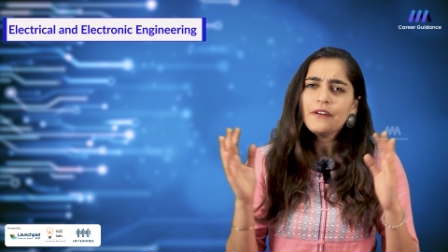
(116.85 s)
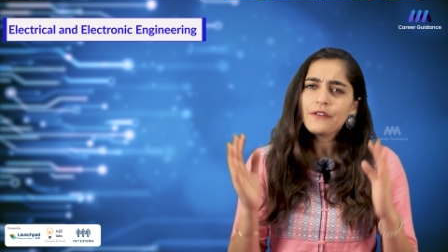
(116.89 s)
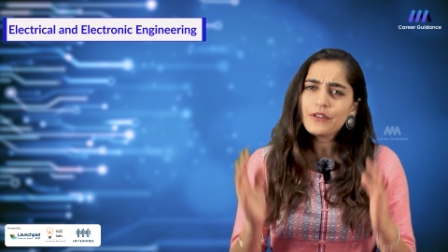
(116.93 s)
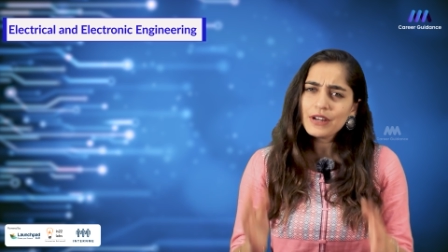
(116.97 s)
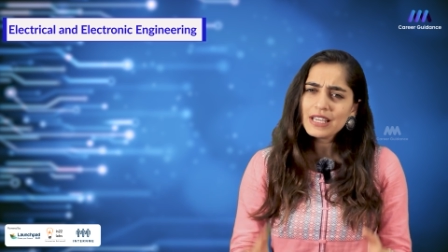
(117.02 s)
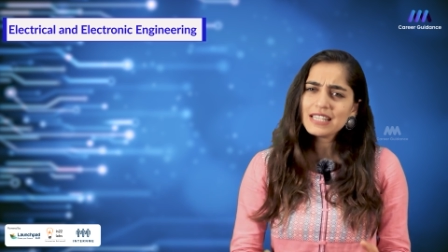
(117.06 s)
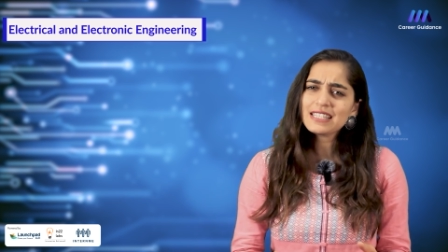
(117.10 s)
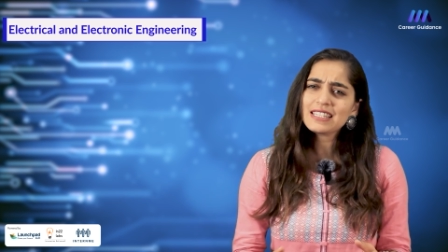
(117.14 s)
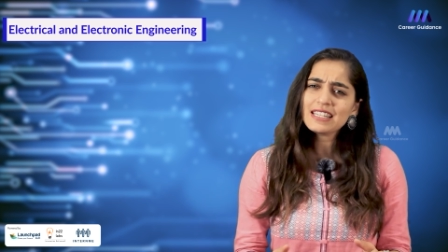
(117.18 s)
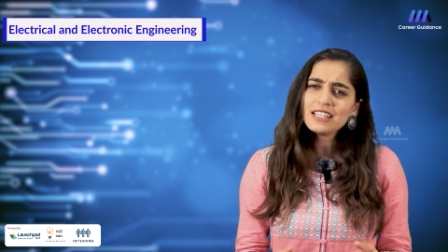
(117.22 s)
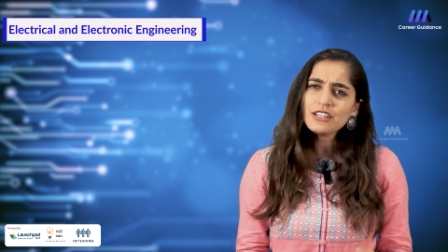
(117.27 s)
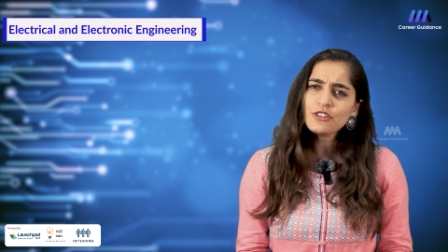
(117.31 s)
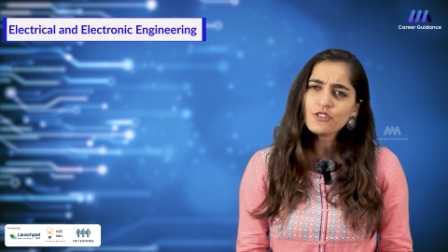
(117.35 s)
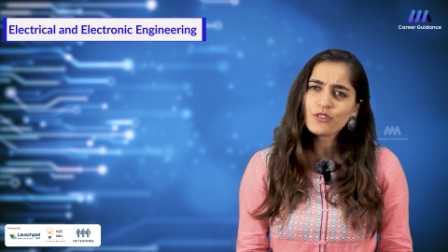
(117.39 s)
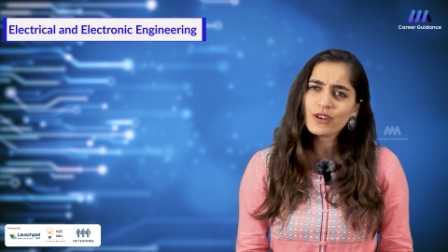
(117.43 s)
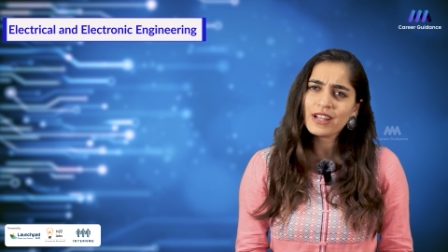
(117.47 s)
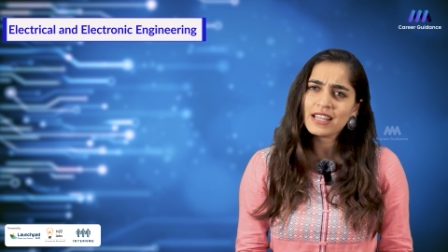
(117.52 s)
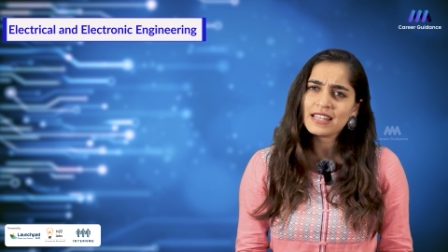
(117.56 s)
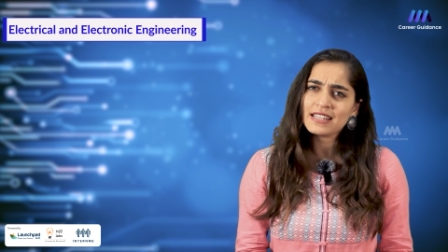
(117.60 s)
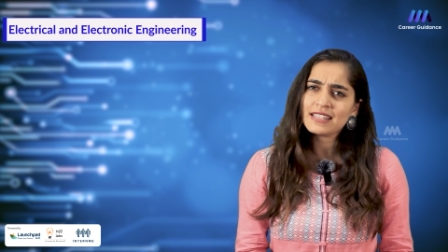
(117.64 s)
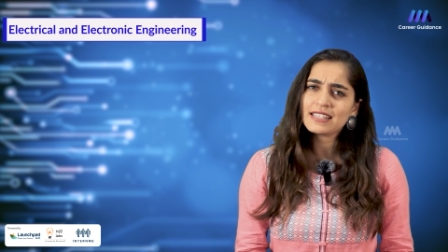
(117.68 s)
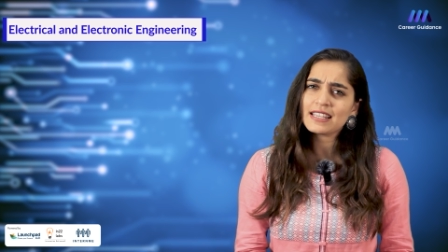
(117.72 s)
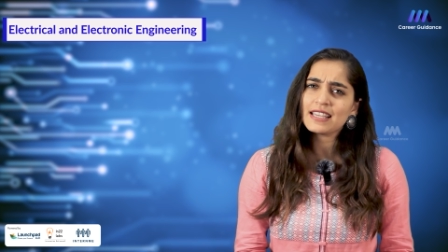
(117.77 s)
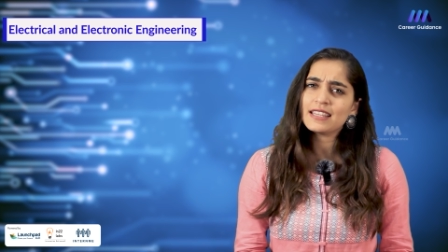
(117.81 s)
Recent
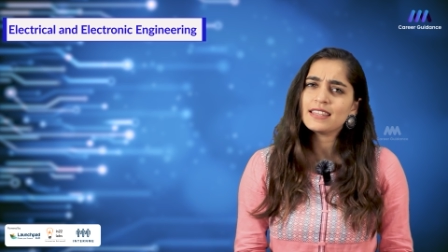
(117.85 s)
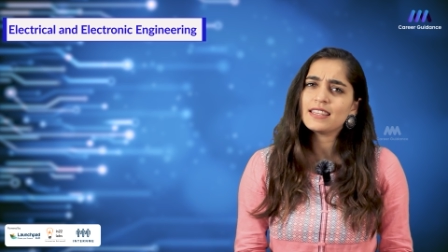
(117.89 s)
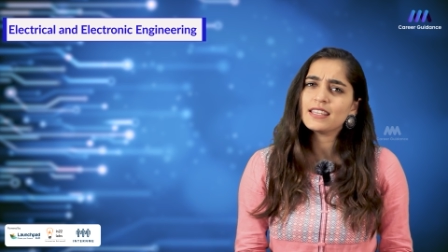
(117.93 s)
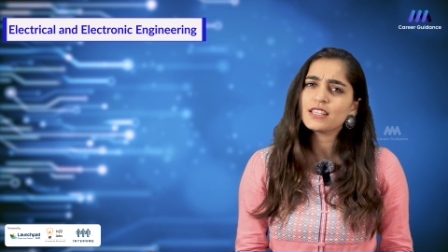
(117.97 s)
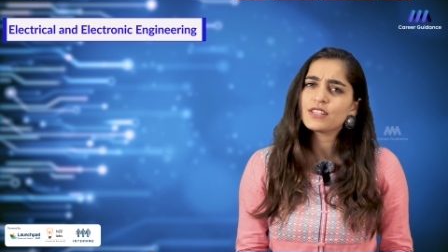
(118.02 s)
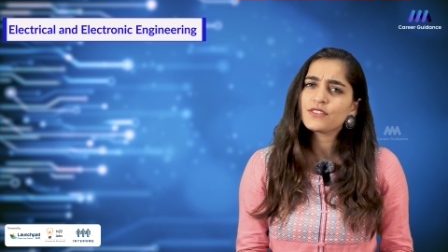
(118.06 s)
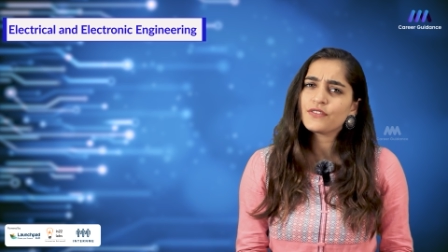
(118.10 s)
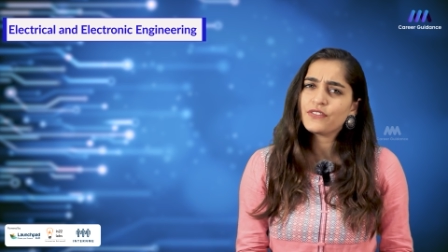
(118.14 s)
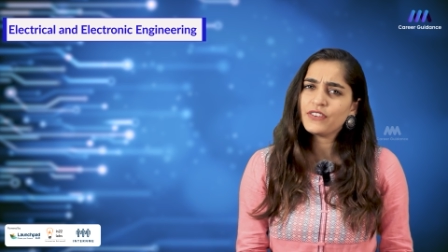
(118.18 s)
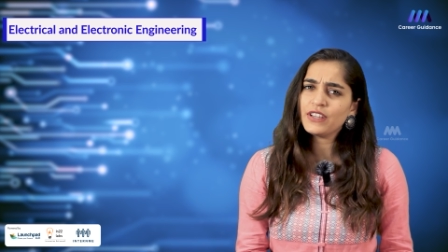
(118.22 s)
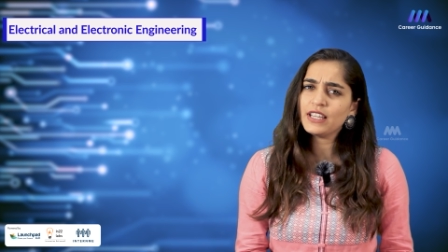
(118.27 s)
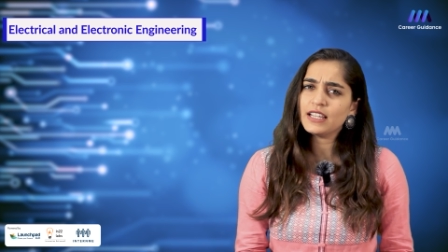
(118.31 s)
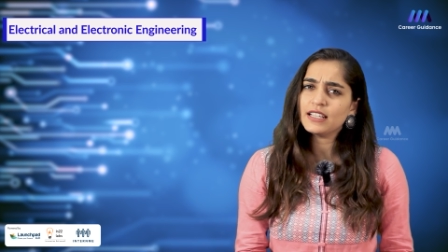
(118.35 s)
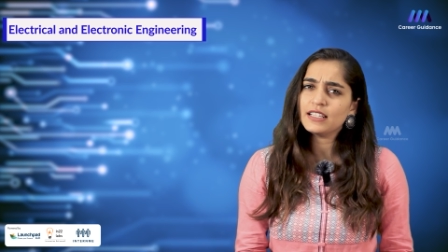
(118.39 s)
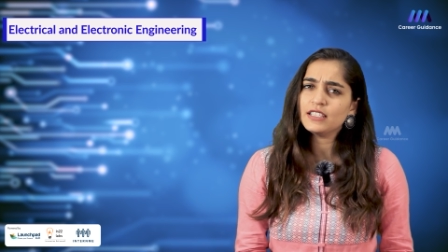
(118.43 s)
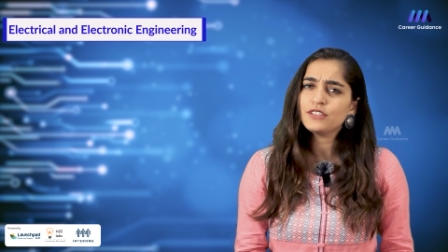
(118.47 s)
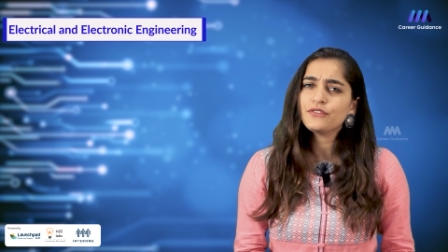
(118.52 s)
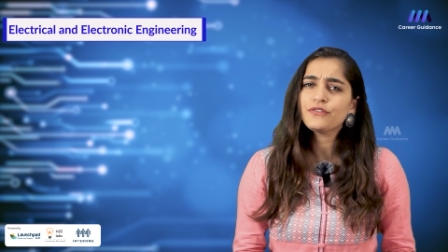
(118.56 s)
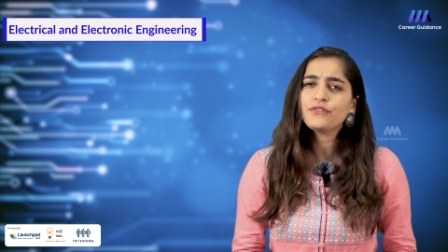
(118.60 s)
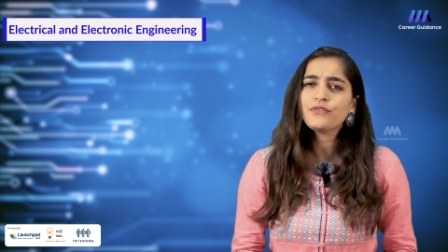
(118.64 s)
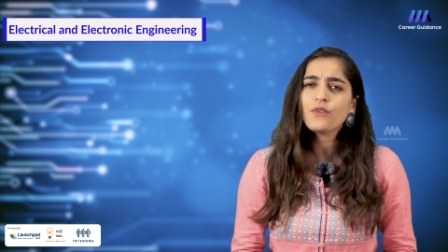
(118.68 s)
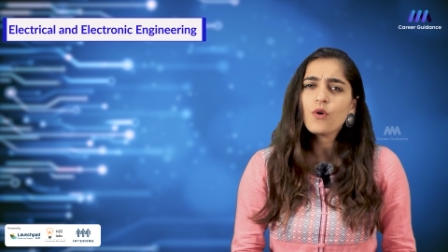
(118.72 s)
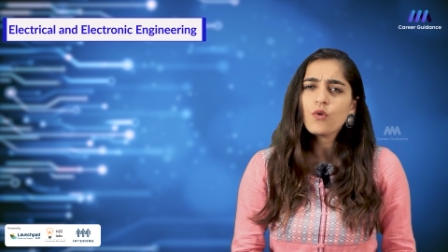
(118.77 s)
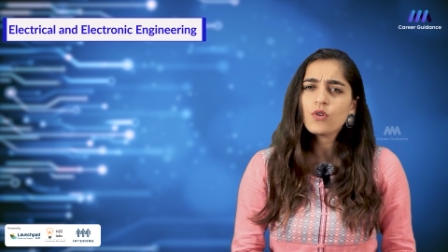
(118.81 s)
trends in this
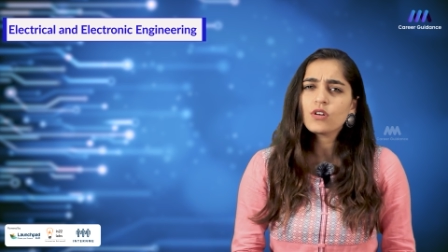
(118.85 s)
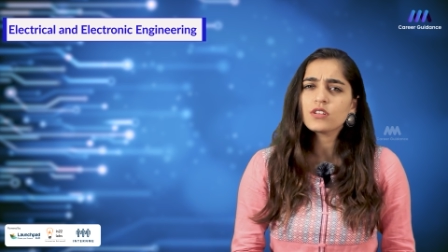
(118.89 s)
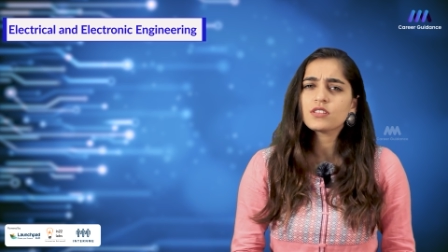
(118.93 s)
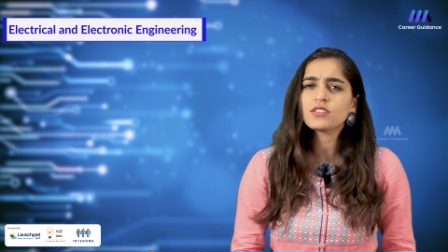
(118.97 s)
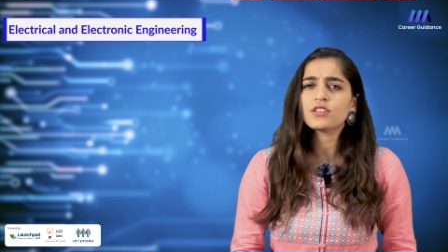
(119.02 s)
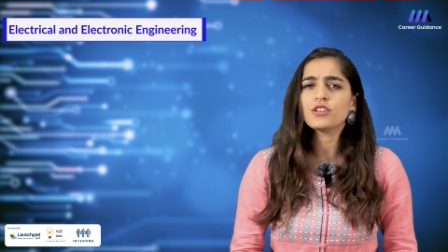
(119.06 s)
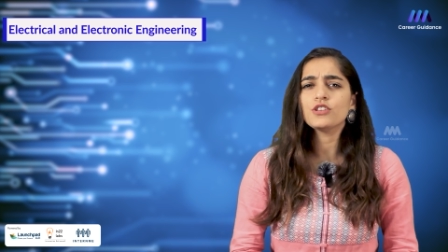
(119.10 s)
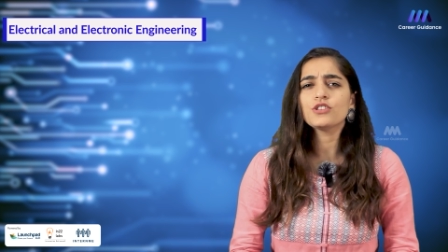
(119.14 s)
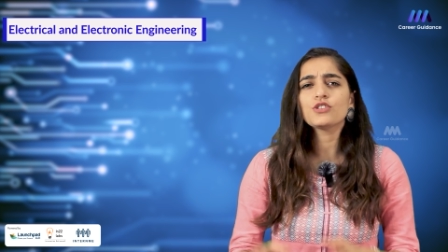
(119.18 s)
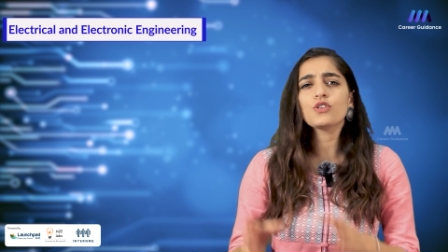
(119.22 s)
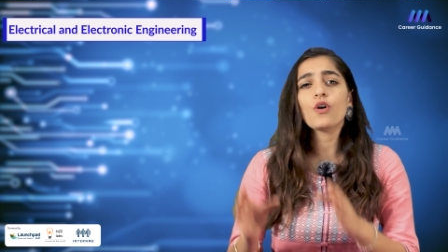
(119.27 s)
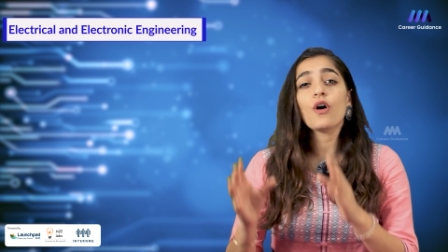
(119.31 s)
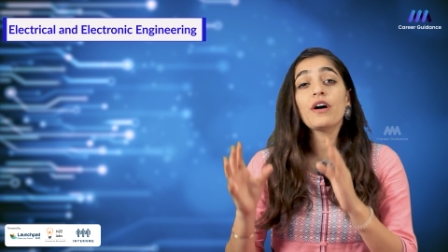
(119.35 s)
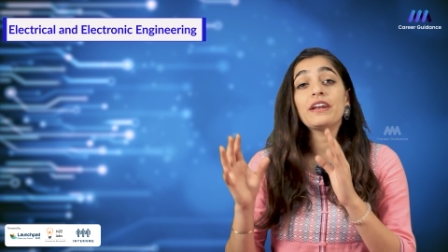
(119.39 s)
field focuses